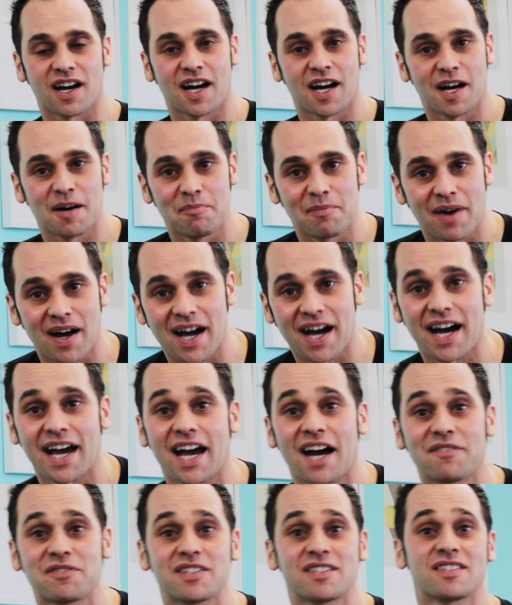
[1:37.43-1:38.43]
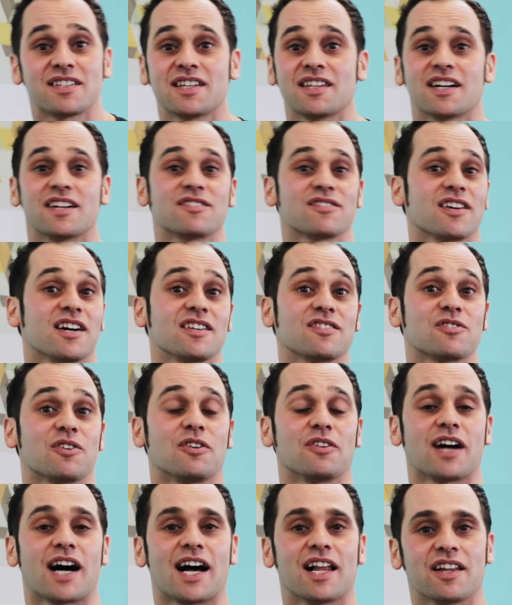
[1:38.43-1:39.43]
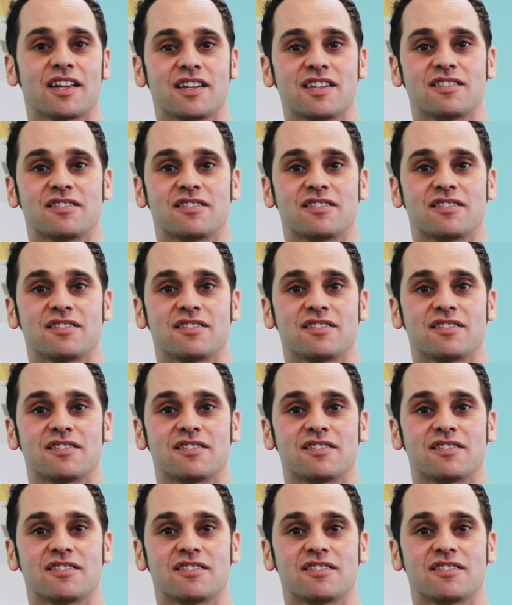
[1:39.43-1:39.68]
Um, I have to say that's that's all Alan.